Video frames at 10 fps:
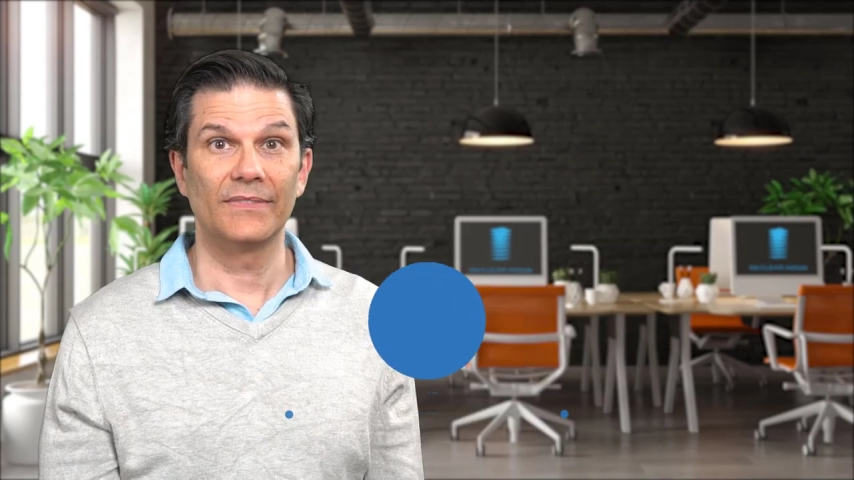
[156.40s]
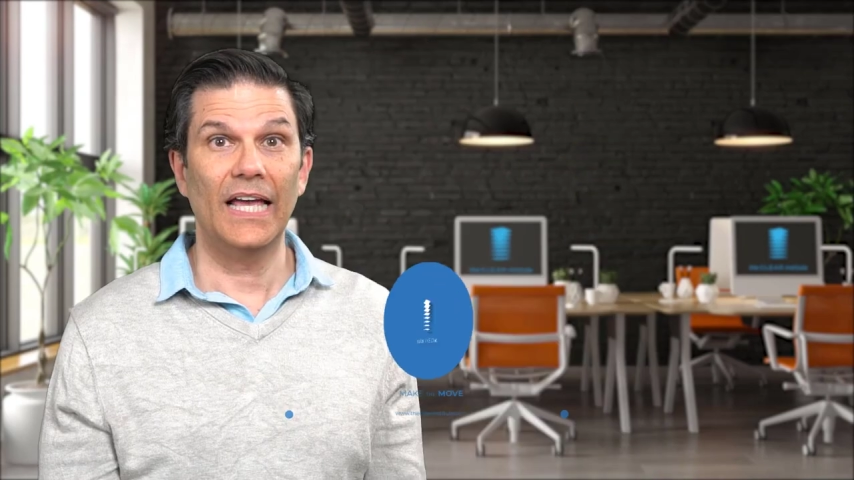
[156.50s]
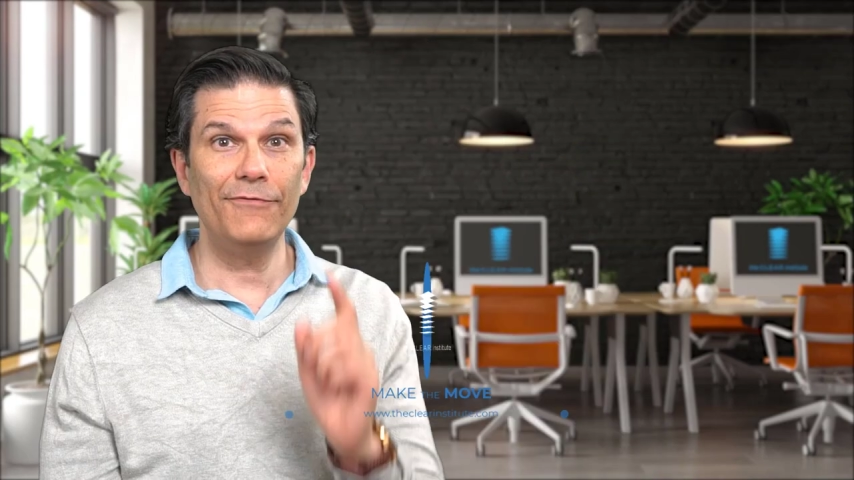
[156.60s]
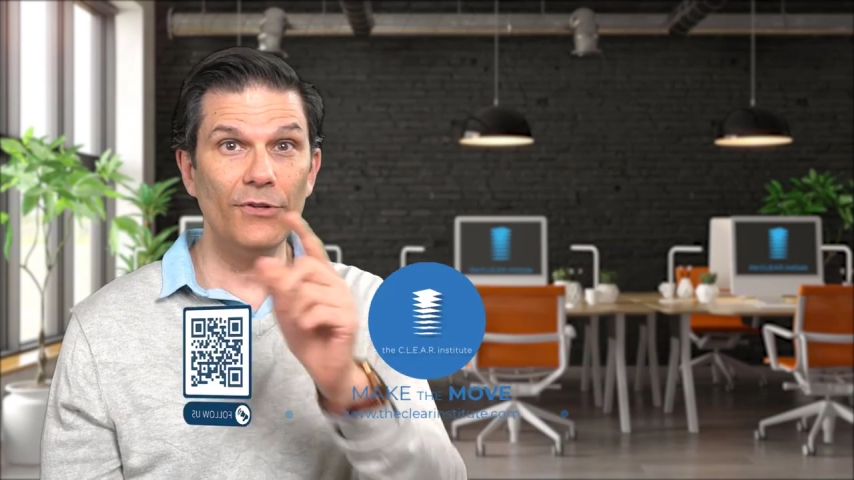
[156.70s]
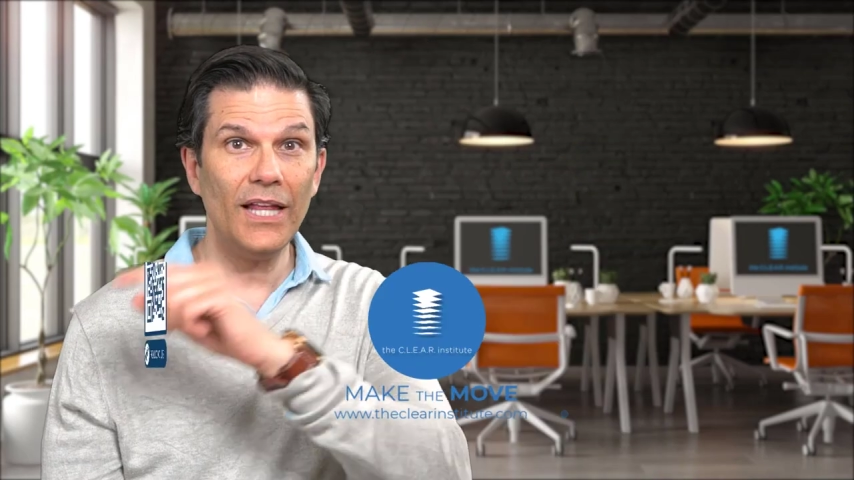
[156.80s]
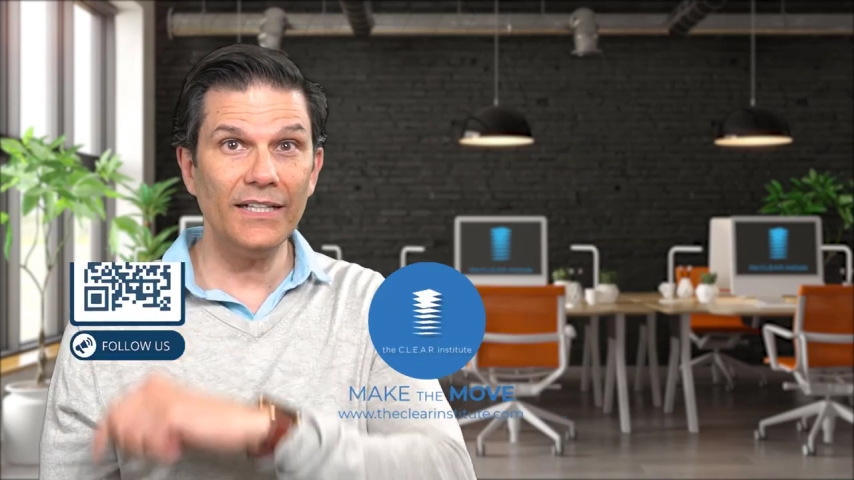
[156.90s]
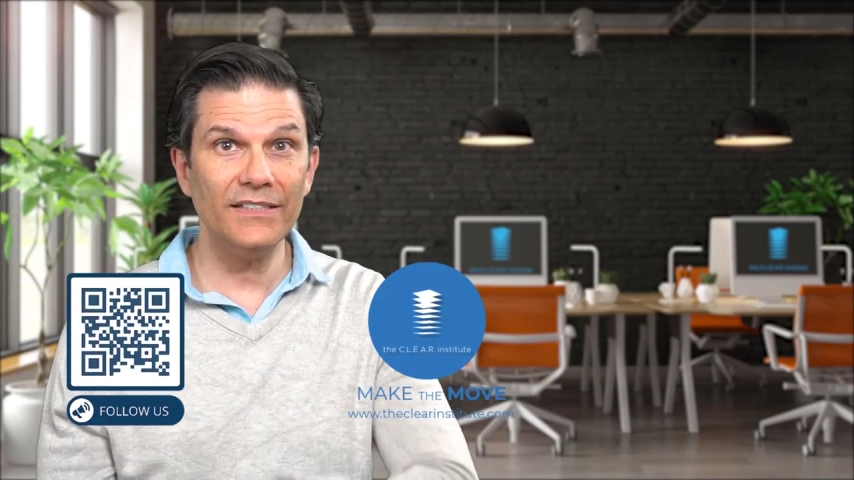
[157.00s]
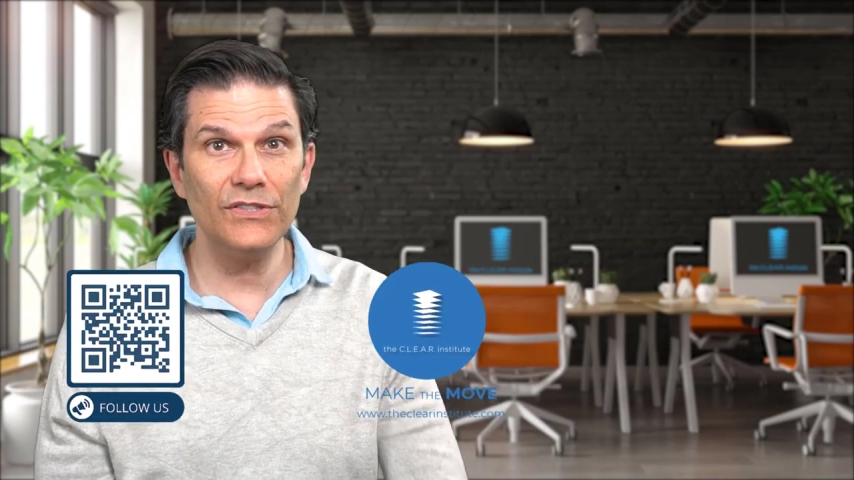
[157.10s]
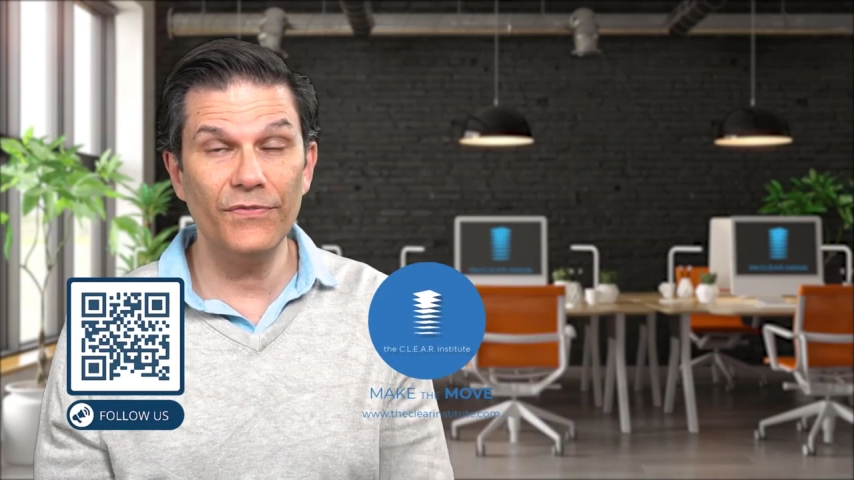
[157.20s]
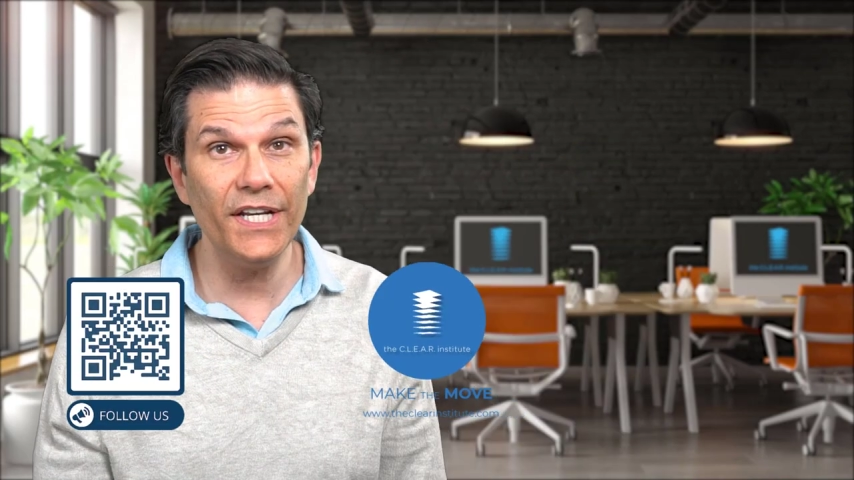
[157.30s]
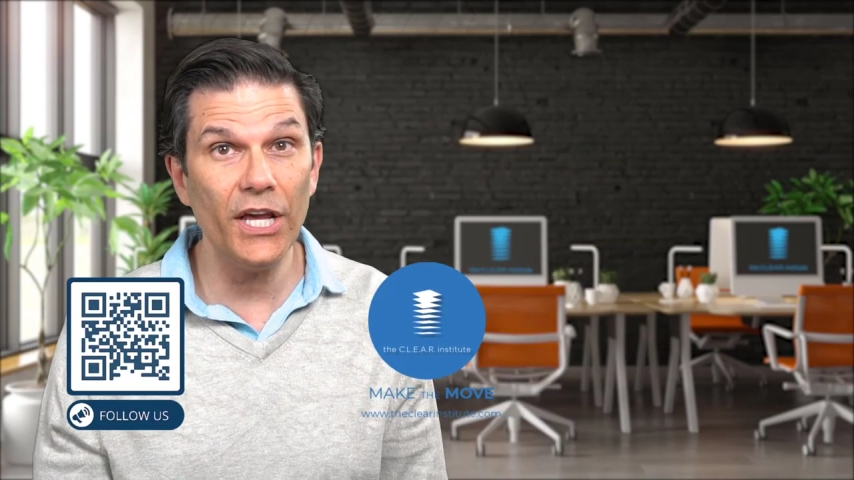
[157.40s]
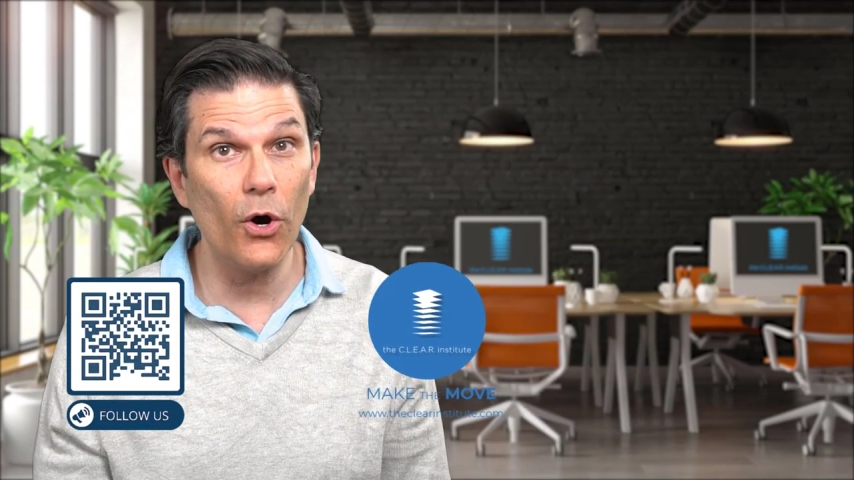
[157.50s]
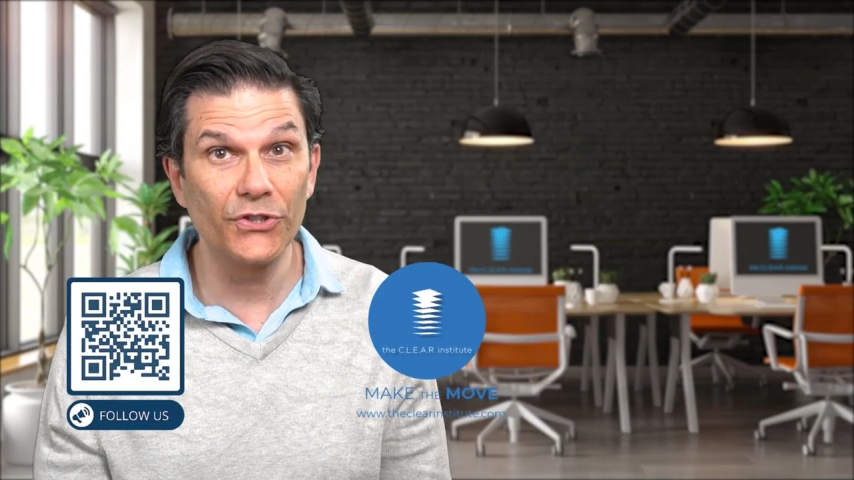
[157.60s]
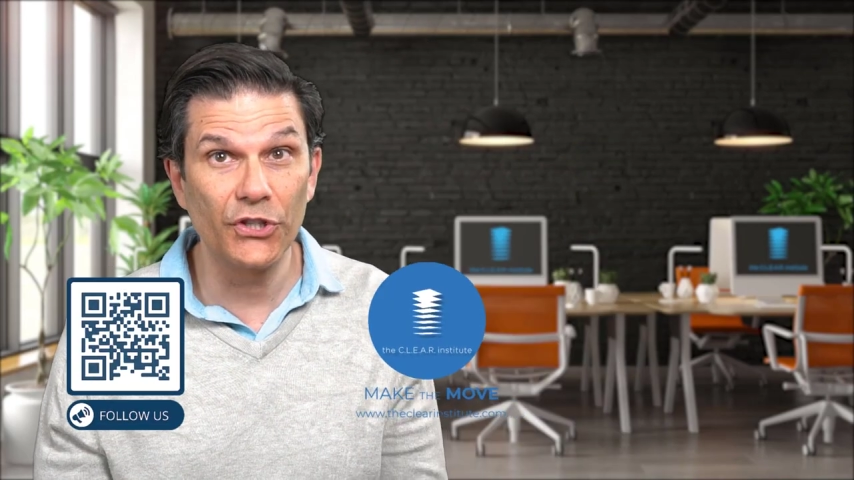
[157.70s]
If you like this video,